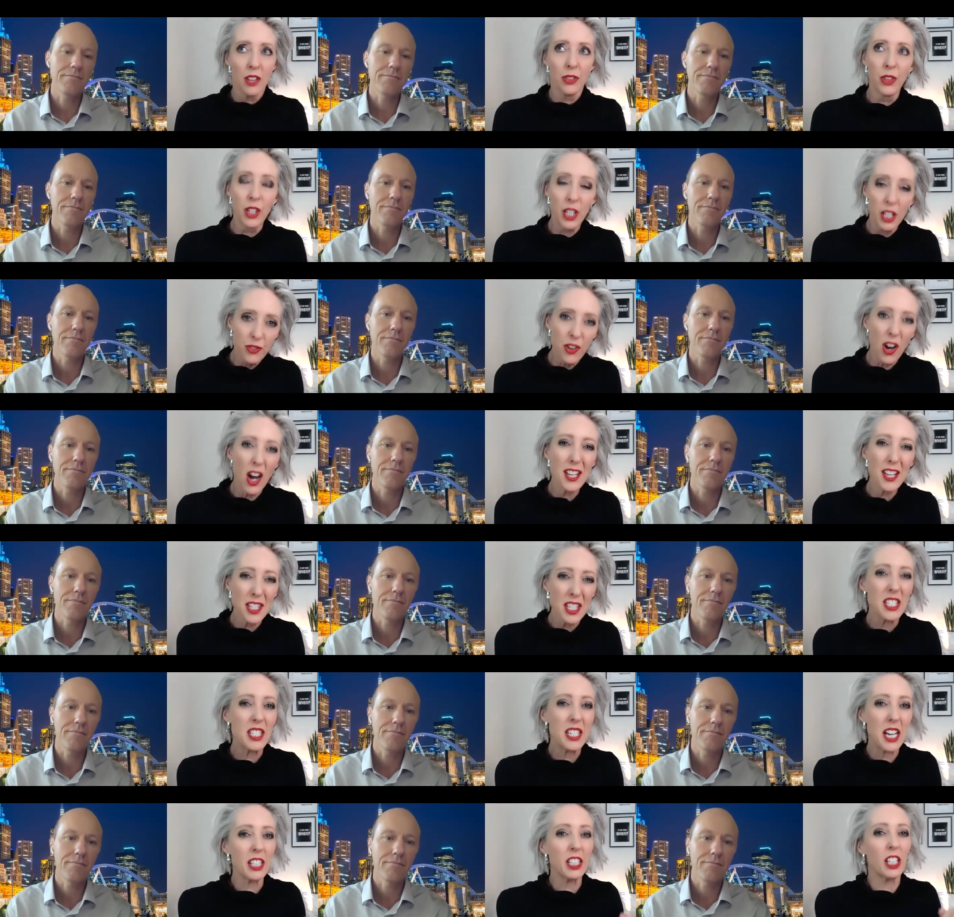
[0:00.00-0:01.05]
Speaker 1: the
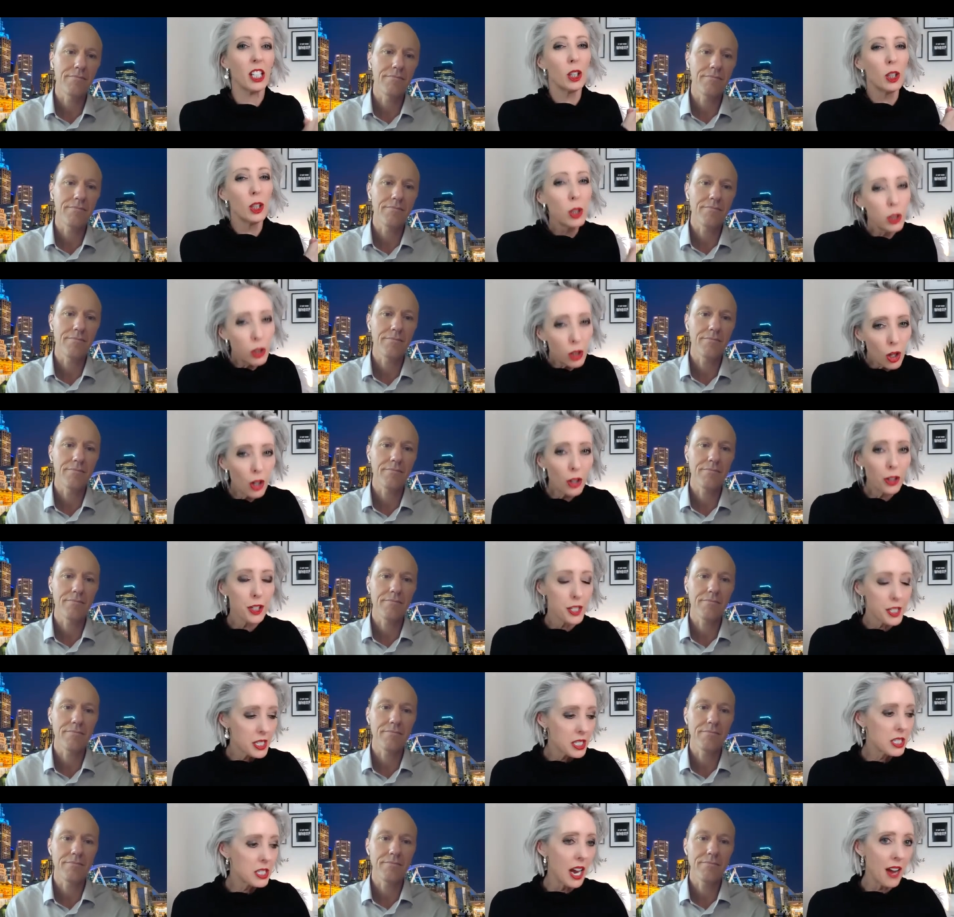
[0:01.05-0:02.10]
advisor's done a lot of
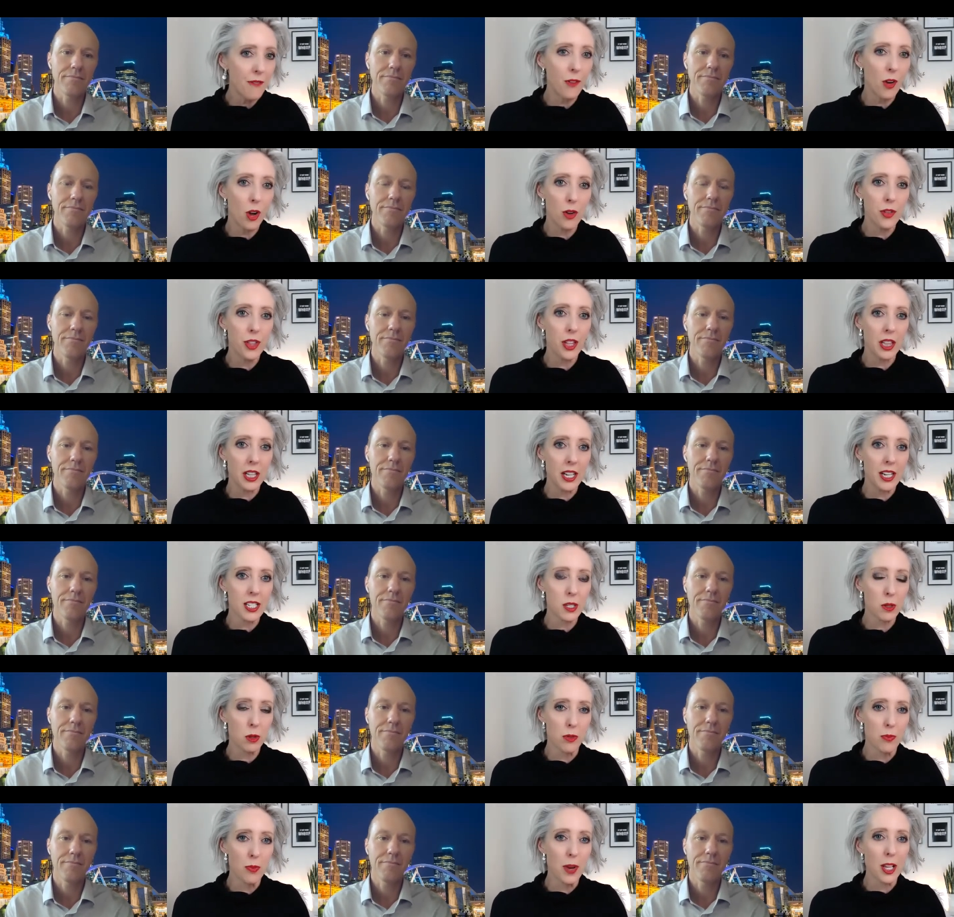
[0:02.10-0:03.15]
stuff over the
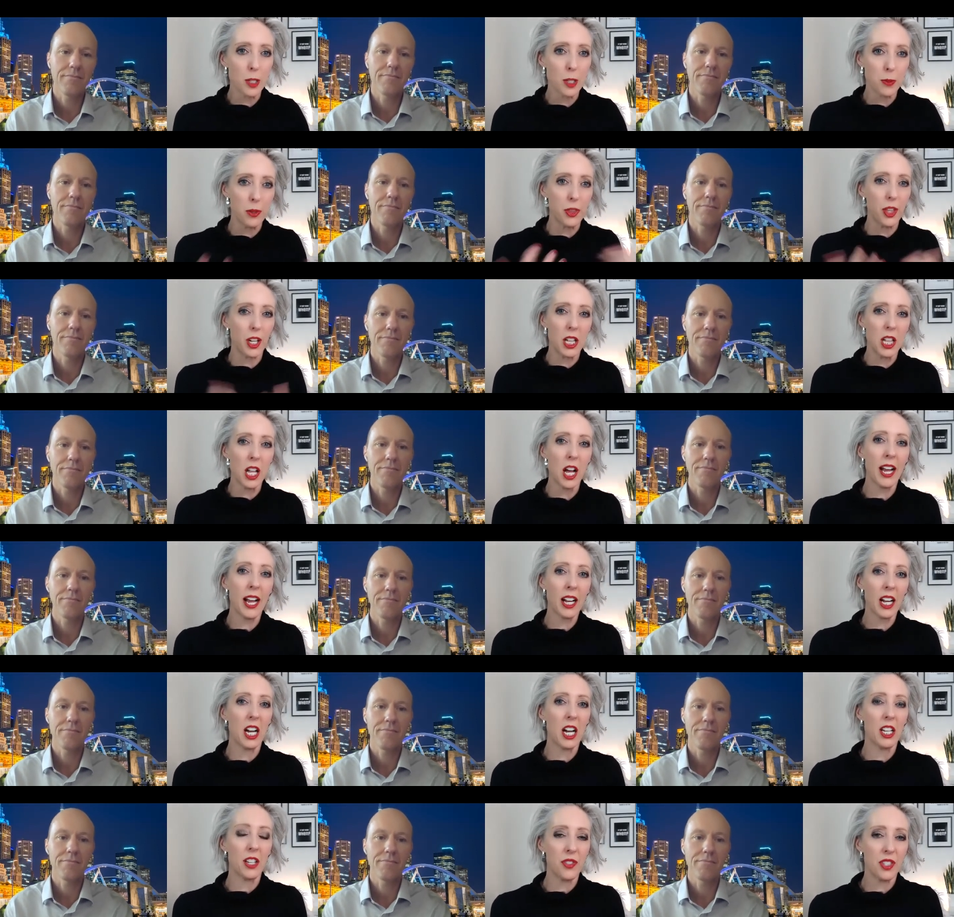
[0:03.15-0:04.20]
last 12 months, but the client
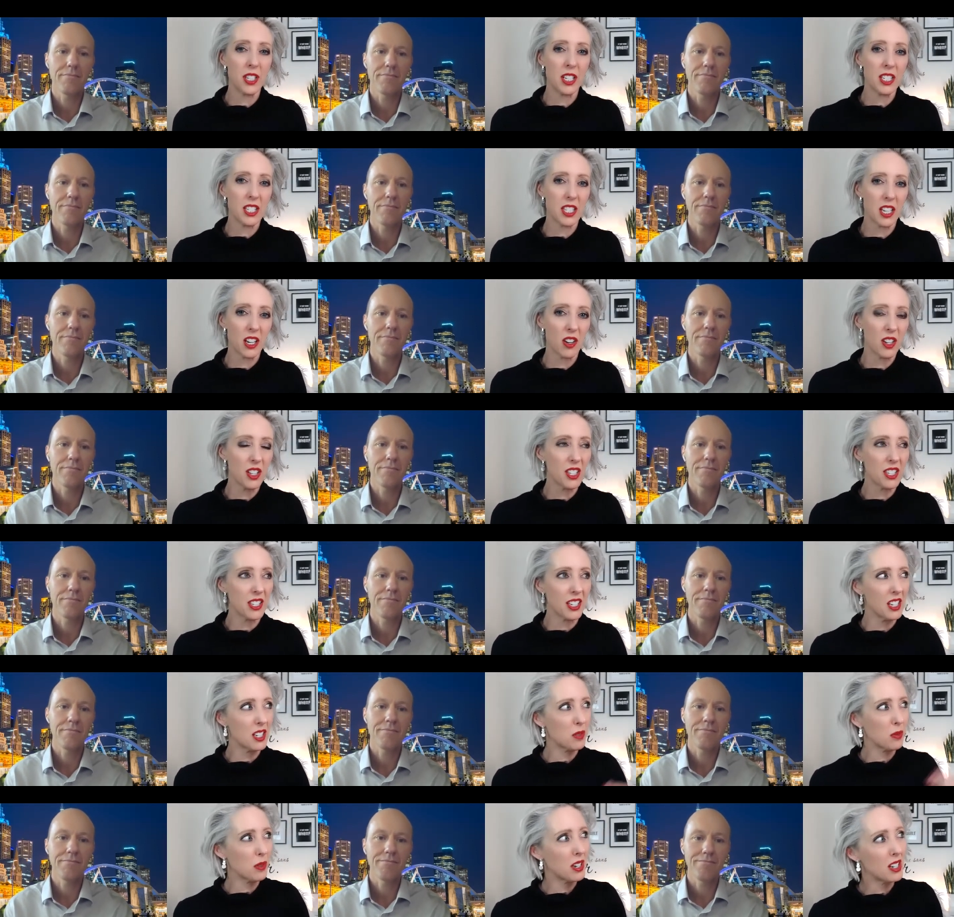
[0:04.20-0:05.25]
kind of sits there and
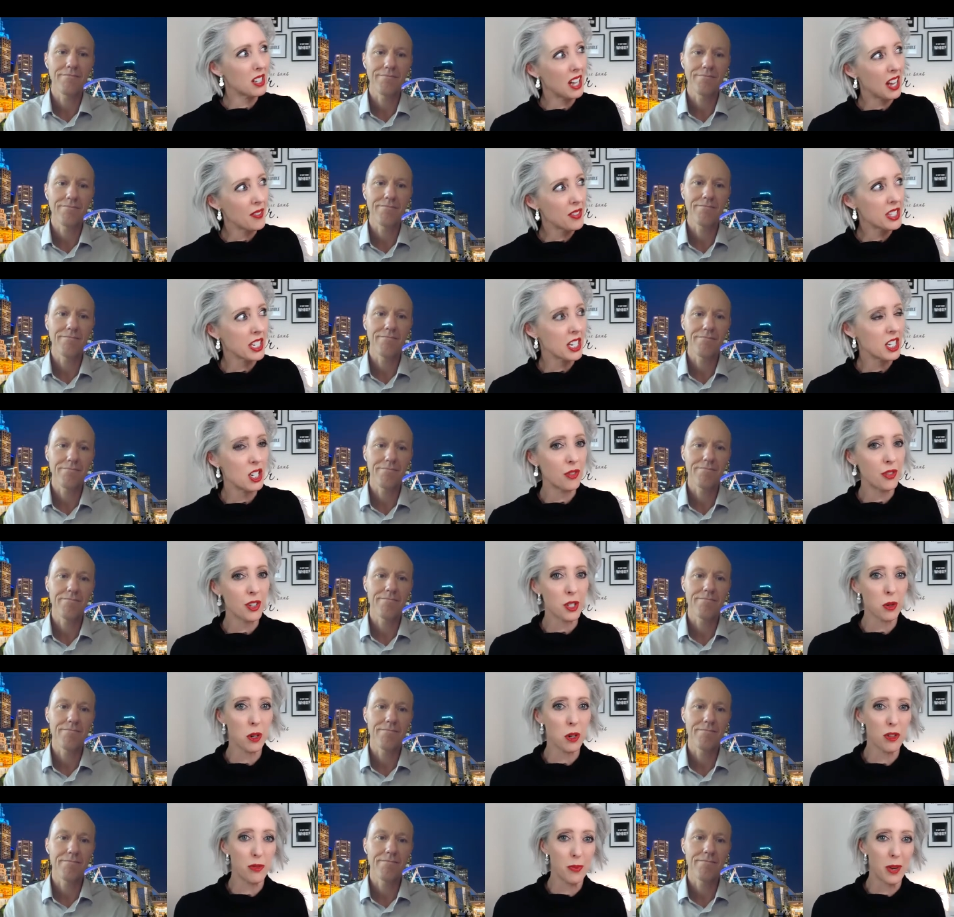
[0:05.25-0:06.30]
says, Well, I haven't seen you for
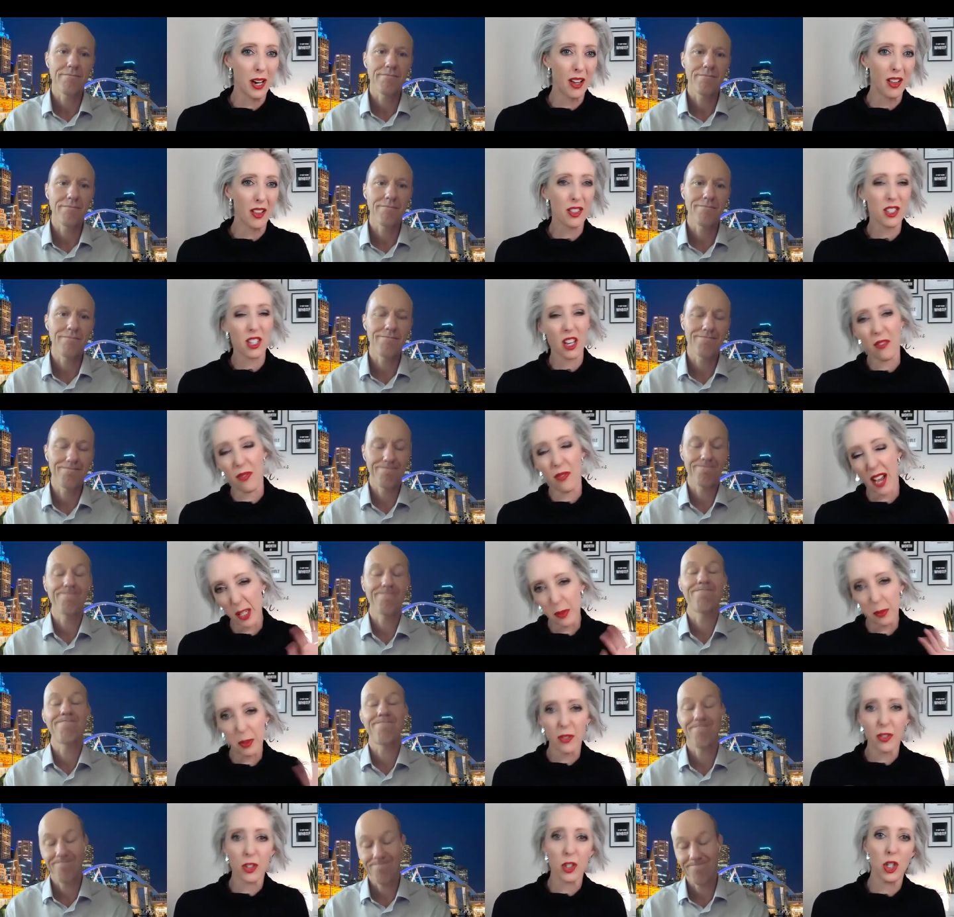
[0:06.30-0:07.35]
12 months. I've had a
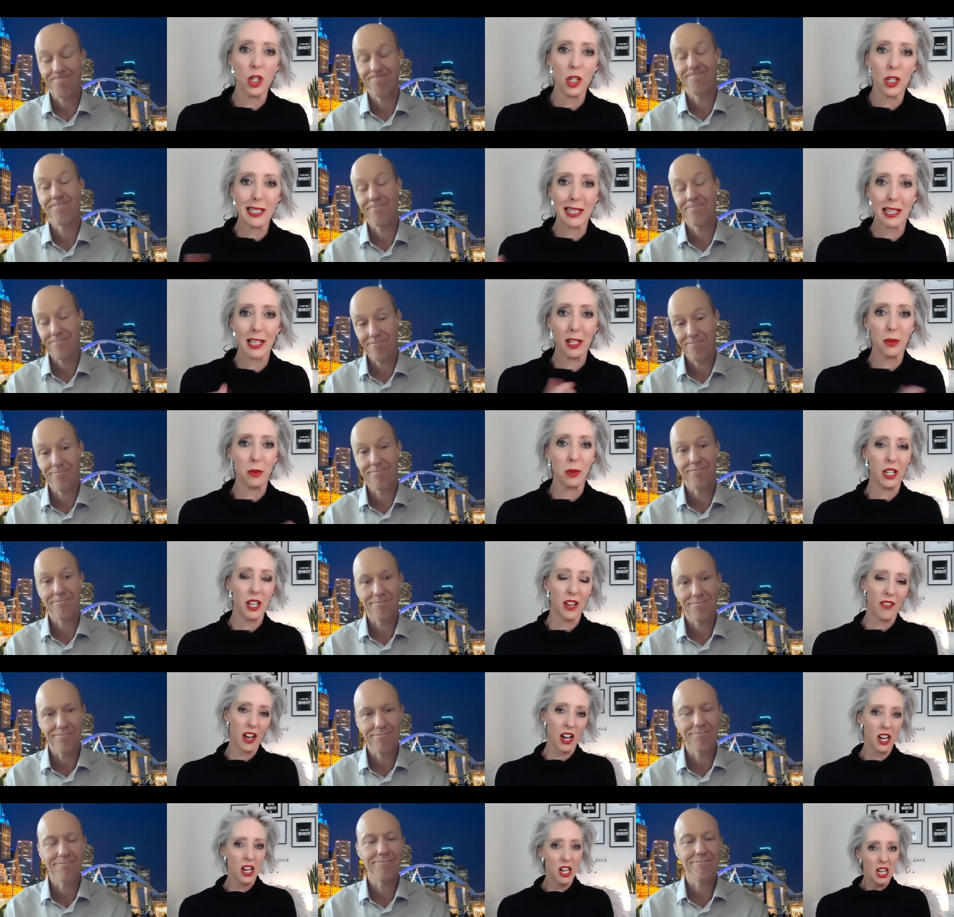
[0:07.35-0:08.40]
bit of a newsletter,
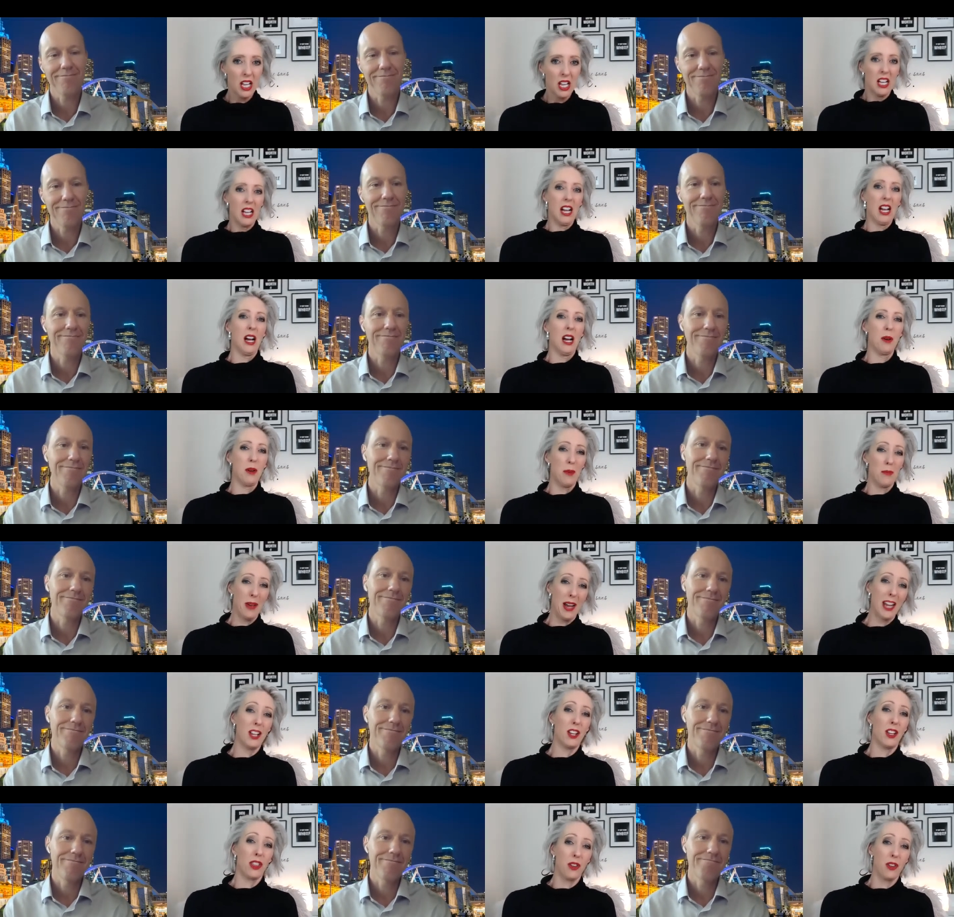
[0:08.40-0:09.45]
whatever. Uh, I'm
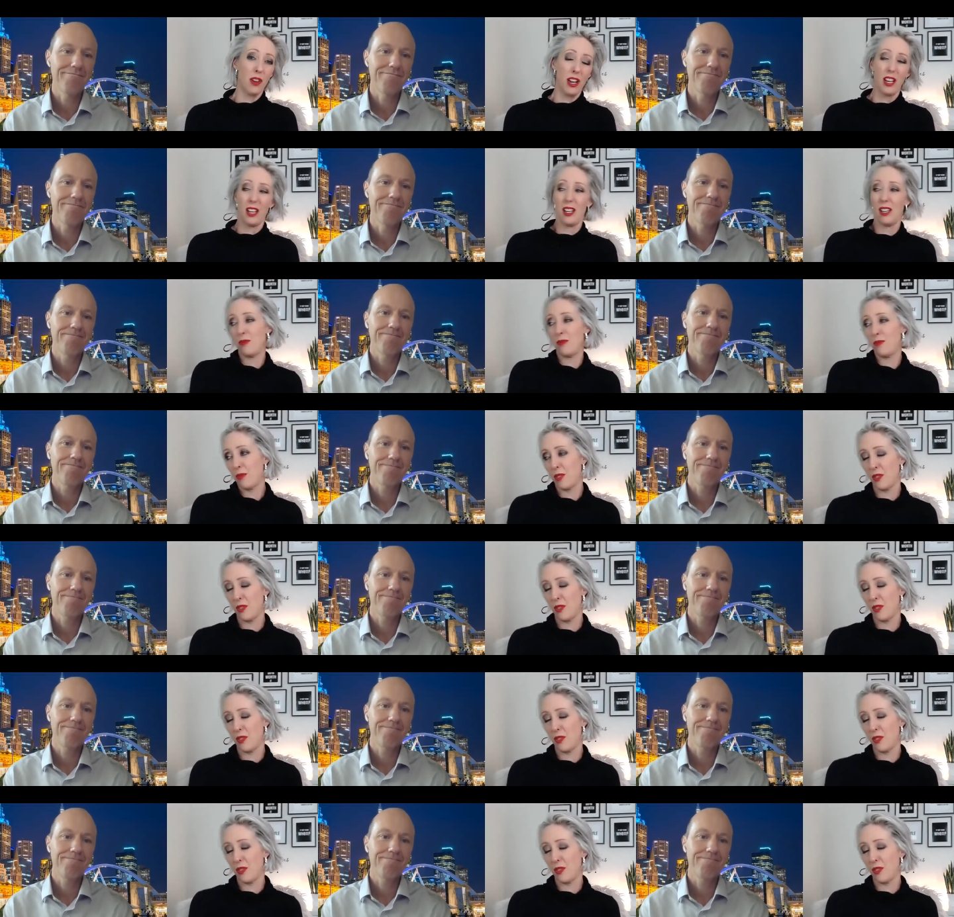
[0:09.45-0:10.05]
paying you three,